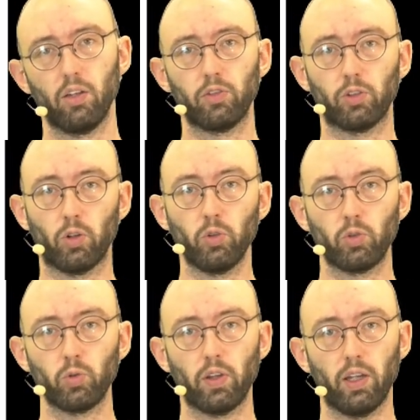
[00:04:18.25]
If you don't
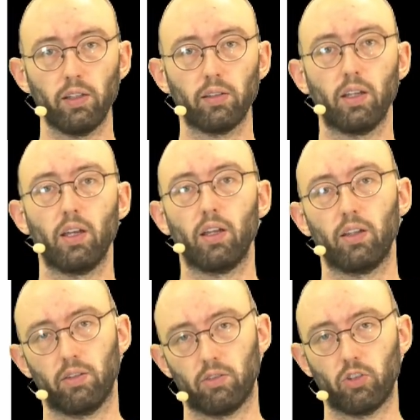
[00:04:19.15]
do that,
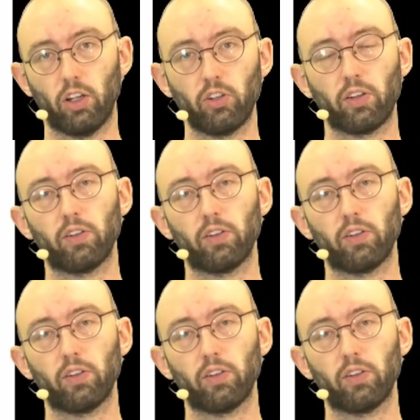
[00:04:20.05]
judging